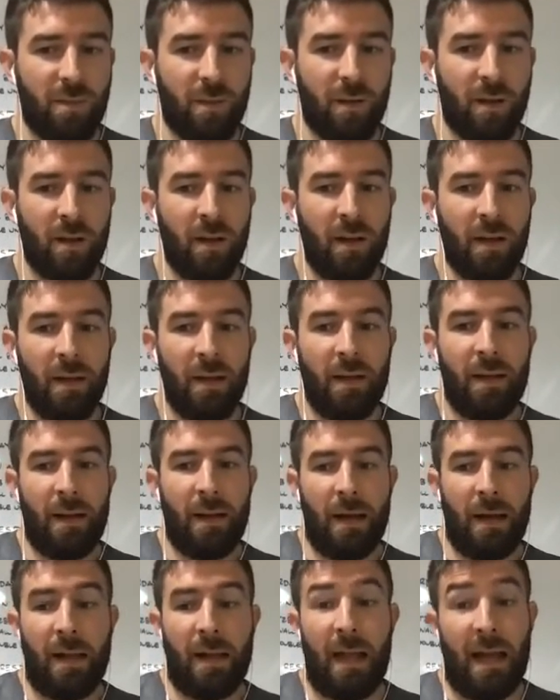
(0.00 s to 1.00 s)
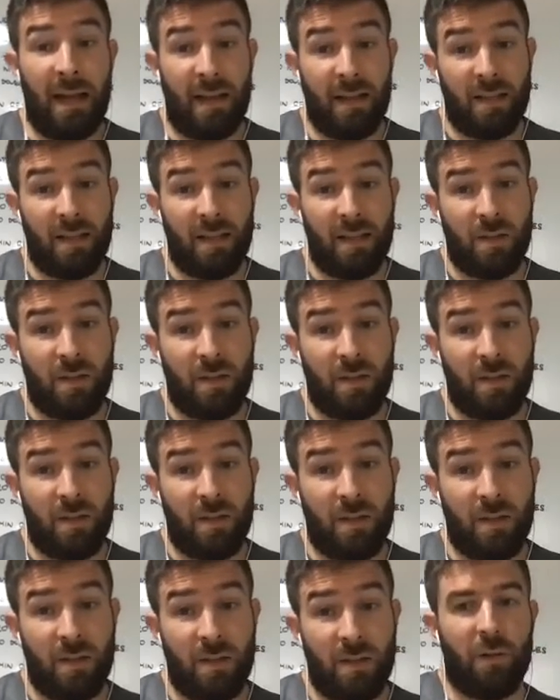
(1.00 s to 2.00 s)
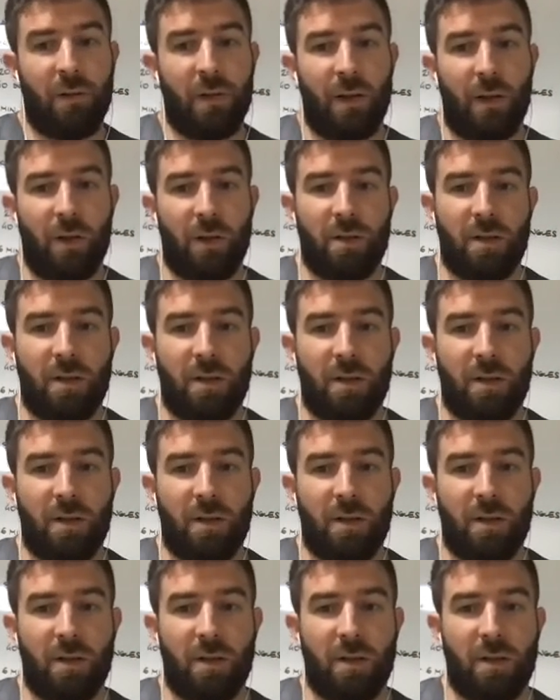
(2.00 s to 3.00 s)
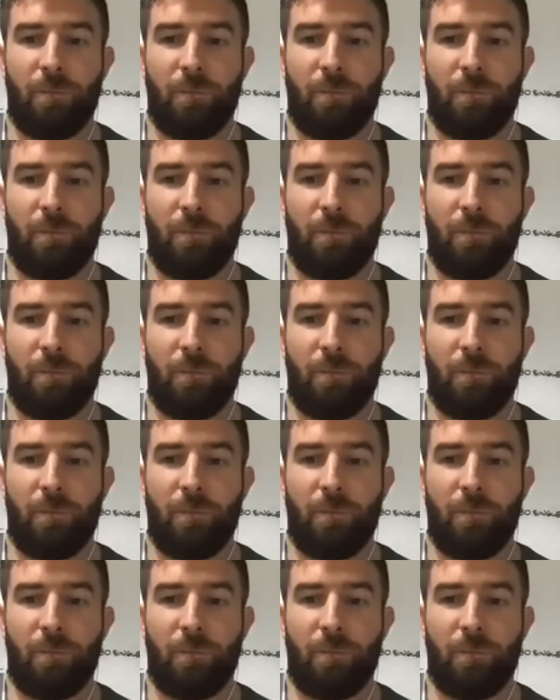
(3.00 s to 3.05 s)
But unless we made CrossFit a contact sport,